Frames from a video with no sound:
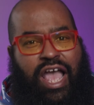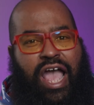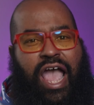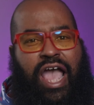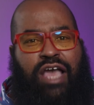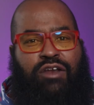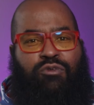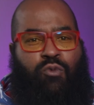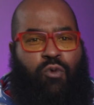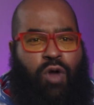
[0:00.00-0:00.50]

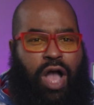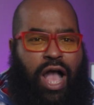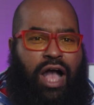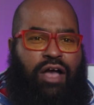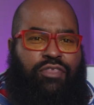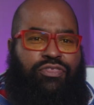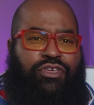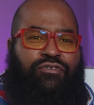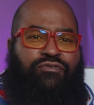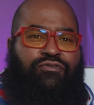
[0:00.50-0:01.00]
And
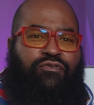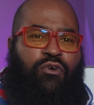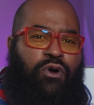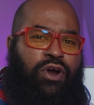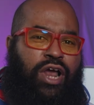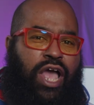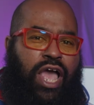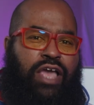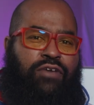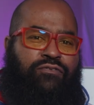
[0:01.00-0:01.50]
while the
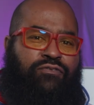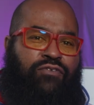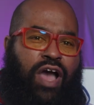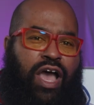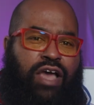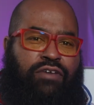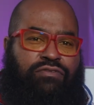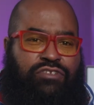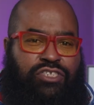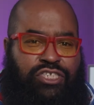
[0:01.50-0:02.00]
4a
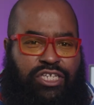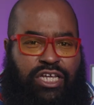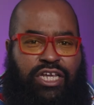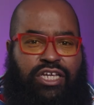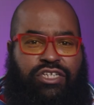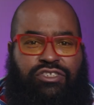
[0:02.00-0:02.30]
5G